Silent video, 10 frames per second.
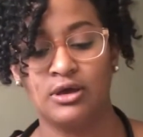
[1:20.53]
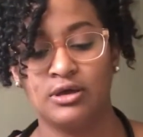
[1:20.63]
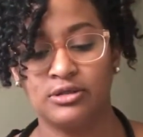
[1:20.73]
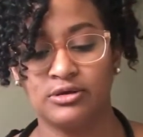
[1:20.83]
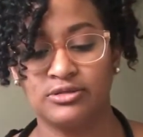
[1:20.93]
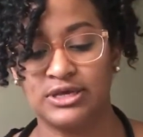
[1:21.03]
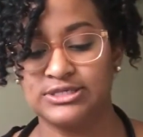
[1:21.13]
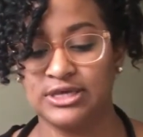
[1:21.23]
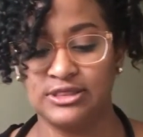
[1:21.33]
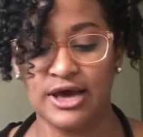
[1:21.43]
little things
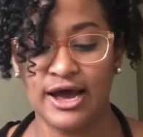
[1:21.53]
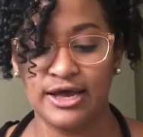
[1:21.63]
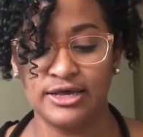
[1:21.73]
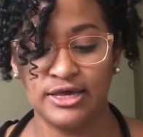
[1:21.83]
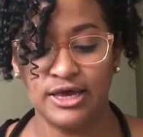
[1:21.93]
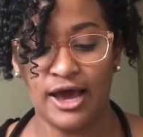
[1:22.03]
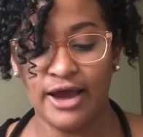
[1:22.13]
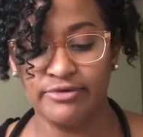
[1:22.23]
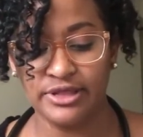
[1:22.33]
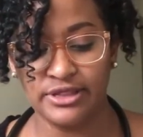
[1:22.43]
like that. I
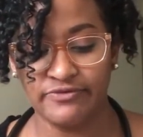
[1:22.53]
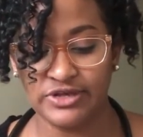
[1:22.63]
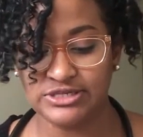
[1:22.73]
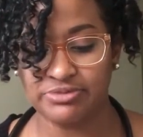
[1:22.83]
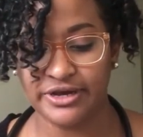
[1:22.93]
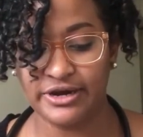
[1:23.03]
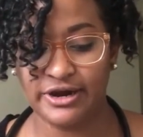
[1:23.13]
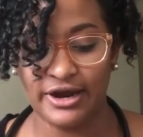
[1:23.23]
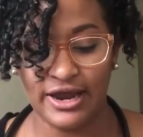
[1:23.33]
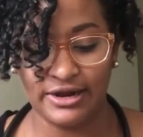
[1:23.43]
really love this
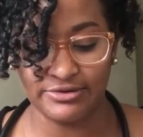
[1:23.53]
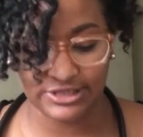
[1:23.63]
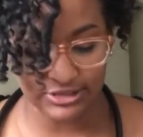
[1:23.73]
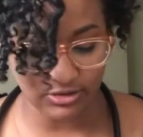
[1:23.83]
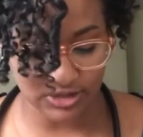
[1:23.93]
planner, and it was so